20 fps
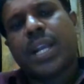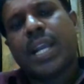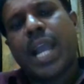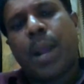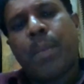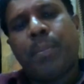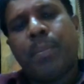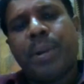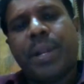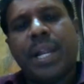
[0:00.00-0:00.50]

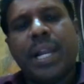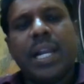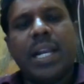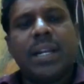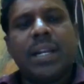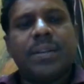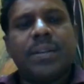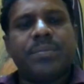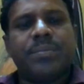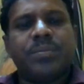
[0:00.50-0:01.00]
capital
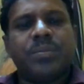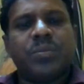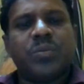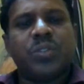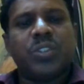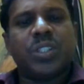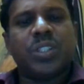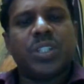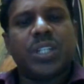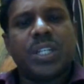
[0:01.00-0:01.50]

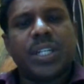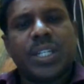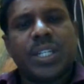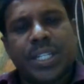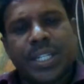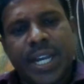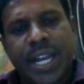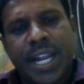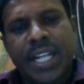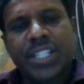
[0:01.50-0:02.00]

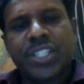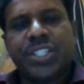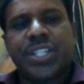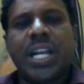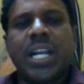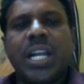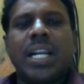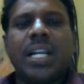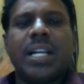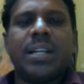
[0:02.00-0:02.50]

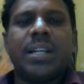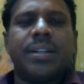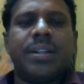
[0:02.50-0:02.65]
national